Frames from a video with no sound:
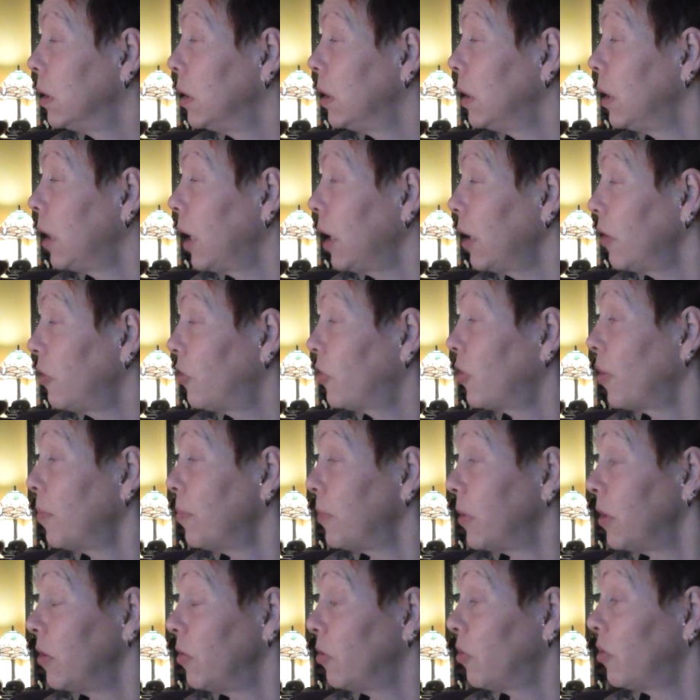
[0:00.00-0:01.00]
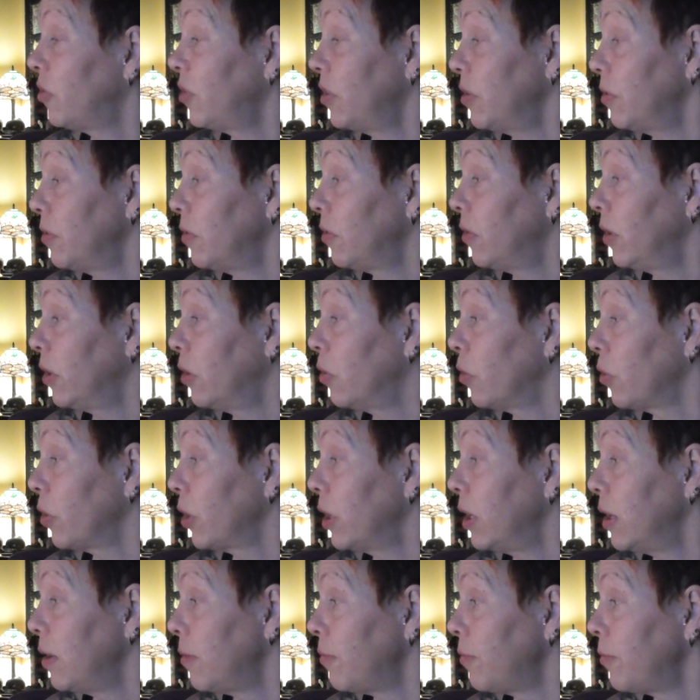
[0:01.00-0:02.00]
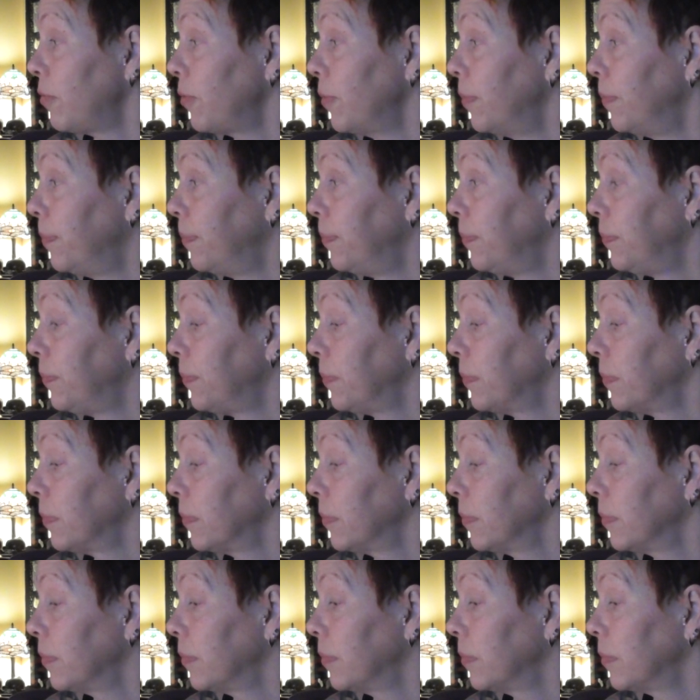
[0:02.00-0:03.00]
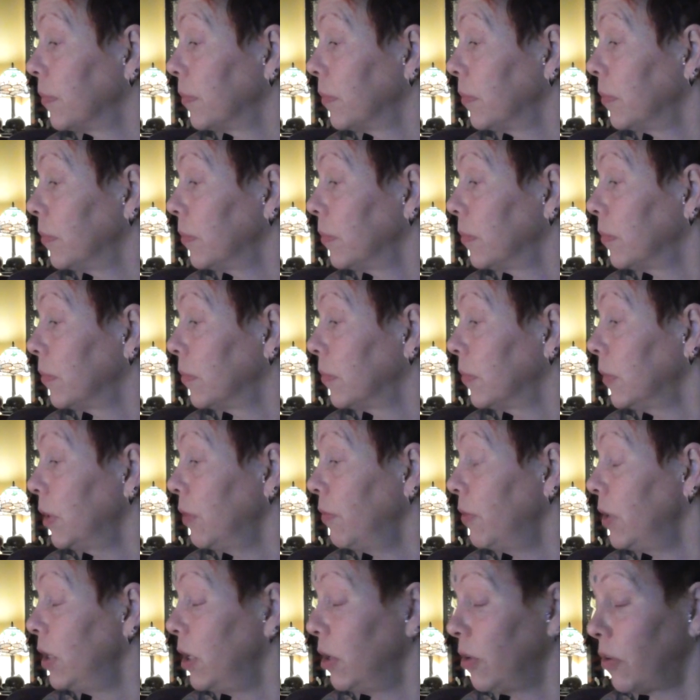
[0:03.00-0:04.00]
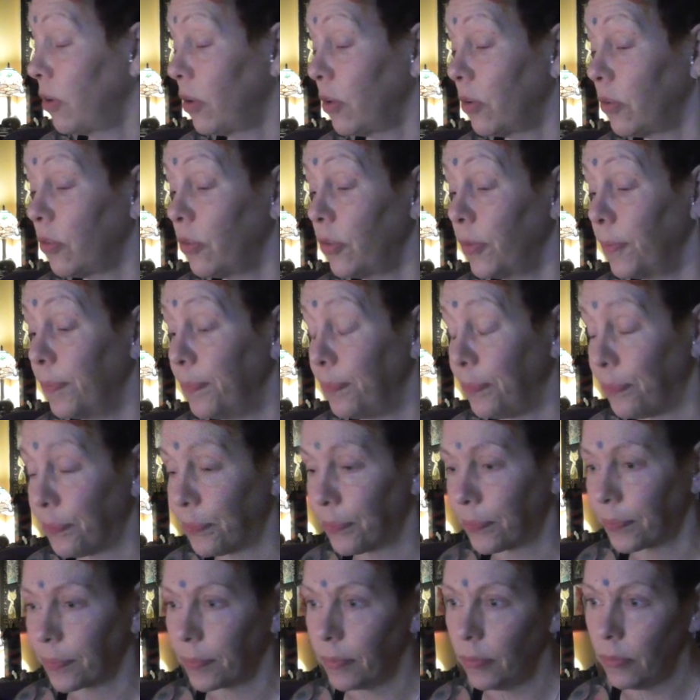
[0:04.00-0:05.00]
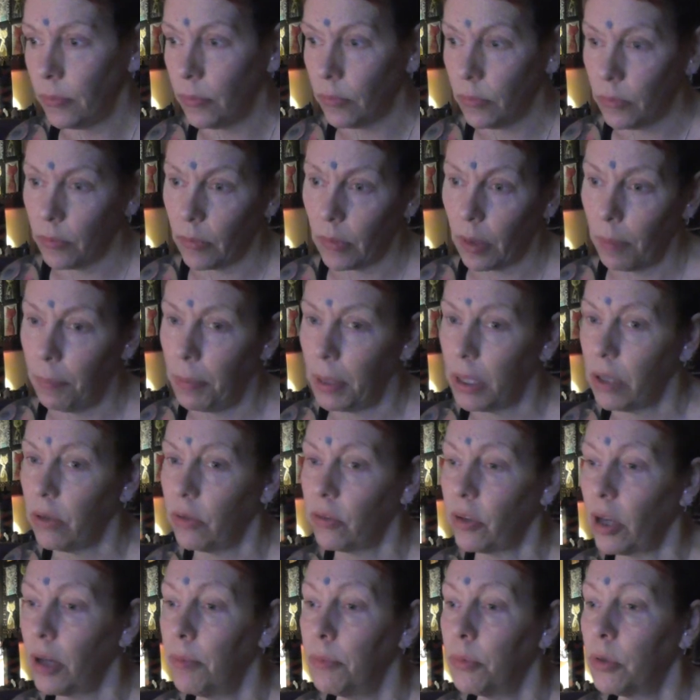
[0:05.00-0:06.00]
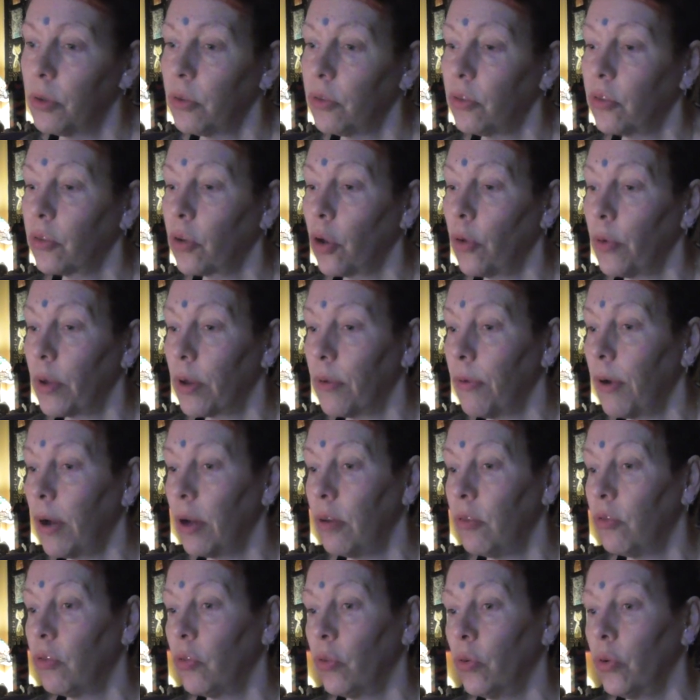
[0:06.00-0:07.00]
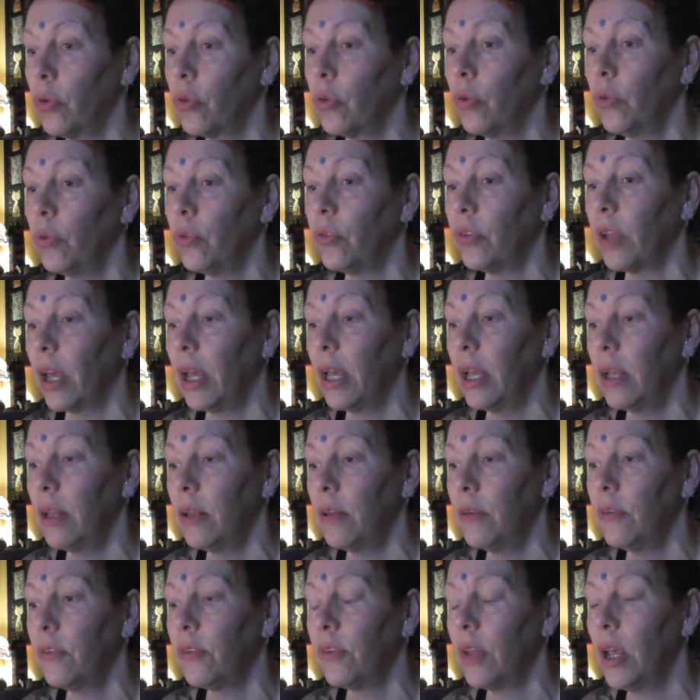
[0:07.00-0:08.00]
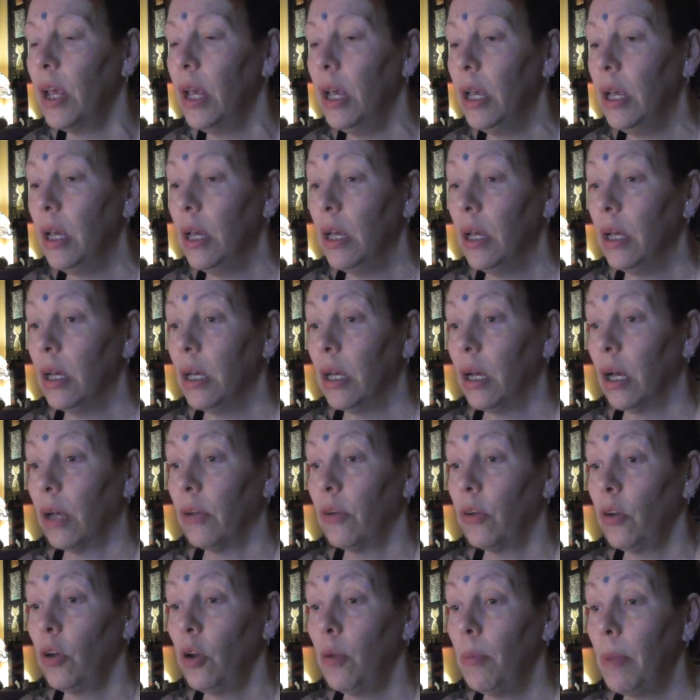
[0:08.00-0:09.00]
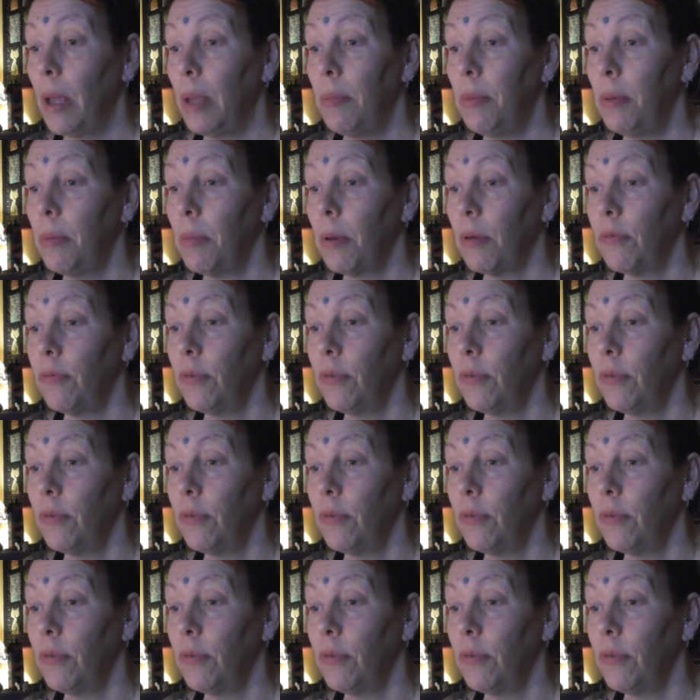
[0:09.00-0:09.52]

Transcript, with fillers: like something's seriously got to give. It really does. Because I'm just going around in circles and I don't know, maybe my